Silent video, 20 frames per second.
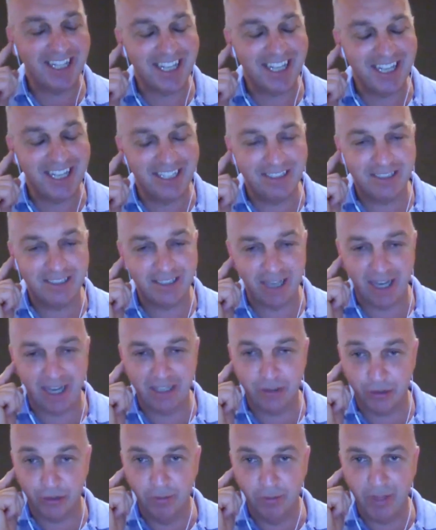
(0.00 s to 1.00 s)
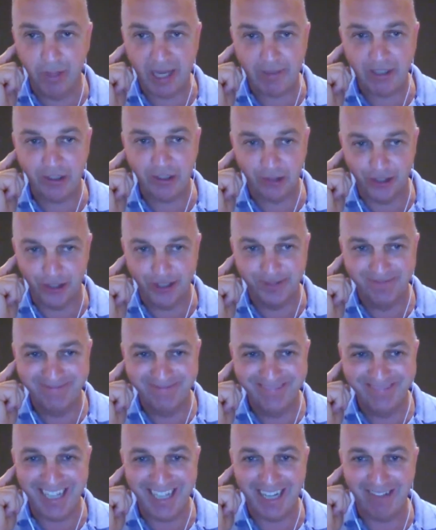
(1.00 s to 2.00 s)
is drill, baby, drill.
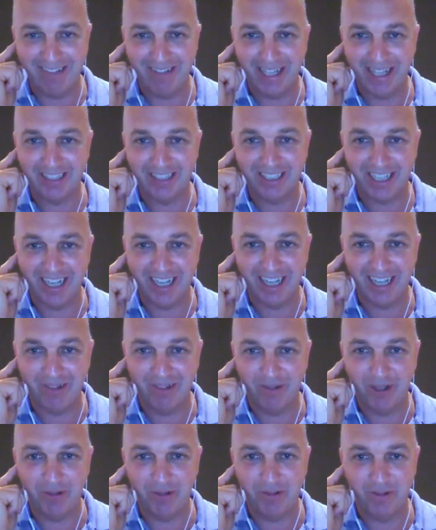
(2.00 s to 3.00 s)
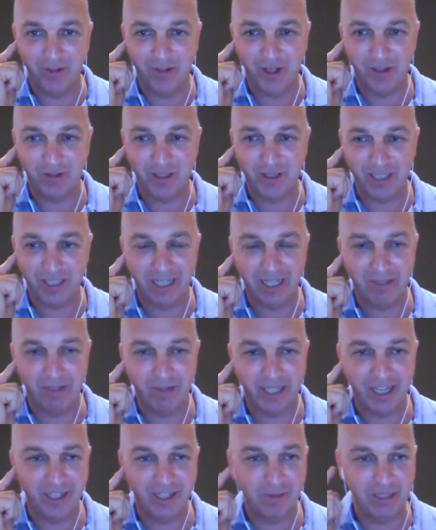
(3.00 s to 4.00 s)
That's what
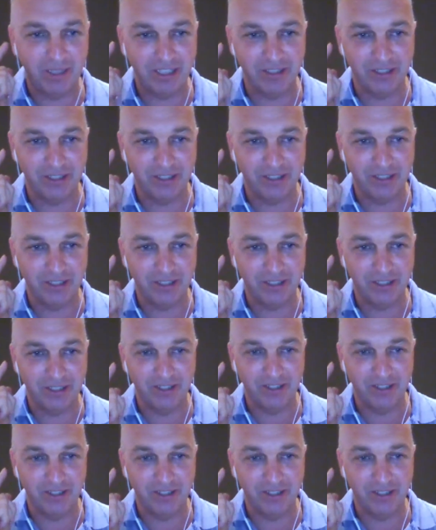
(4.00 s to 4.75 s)
we're going to be doing.